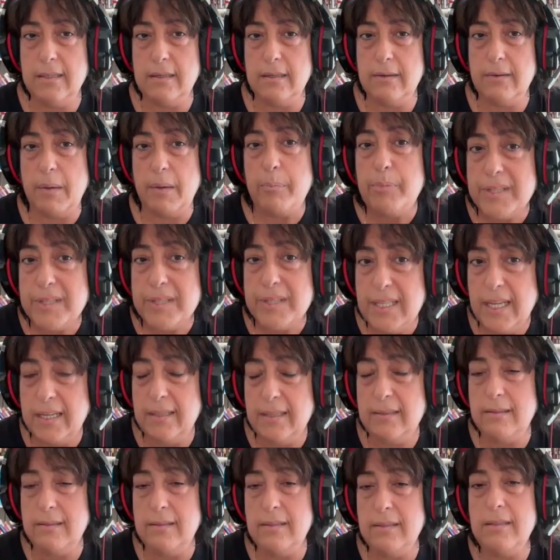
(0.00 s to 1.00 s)

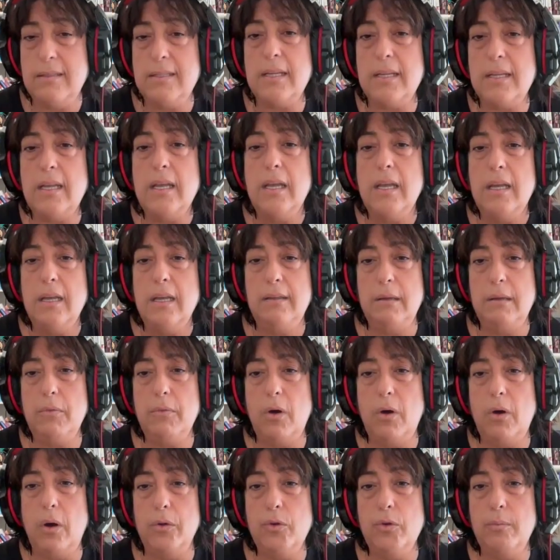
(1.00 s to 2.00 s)
represented in the
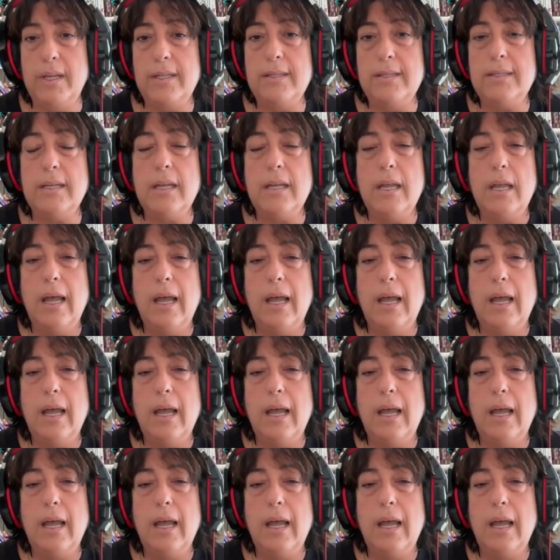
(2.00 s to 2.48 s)
monument.